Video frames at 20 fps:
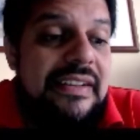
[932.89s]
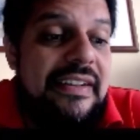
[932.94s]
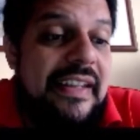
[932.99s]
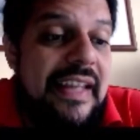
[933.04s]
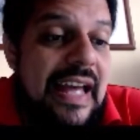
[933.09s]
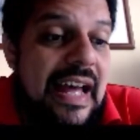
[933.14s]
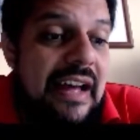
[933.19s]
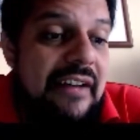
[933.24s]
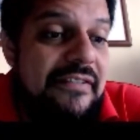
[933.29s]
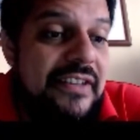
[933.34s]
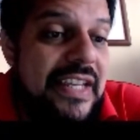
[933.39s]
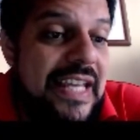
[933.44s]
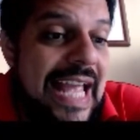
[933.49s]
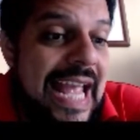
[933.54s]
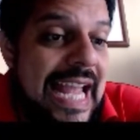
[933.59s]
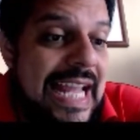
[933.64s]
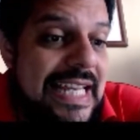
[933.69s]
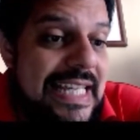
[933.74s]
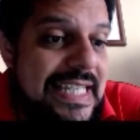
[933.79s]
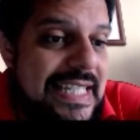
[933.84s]
he have the
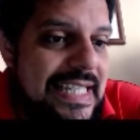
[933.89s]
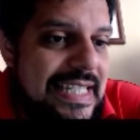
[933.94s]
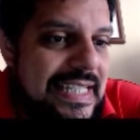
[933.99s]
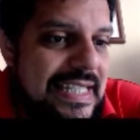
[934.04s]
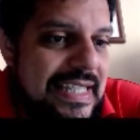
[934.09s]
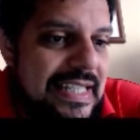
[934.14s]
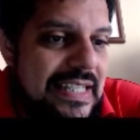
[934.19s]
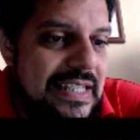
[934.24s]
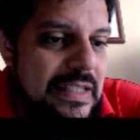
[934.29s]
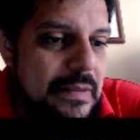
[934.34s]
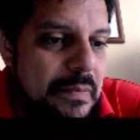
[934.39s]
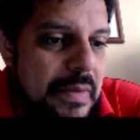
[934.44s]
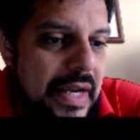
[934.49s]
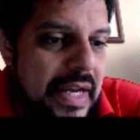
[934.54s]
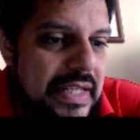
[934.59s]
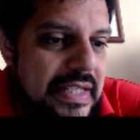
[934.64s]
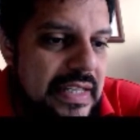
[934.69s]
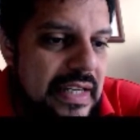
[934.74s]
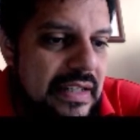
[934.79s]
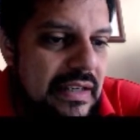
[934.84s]
aces in
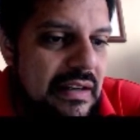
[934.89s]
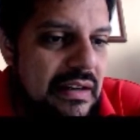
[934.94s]
spades and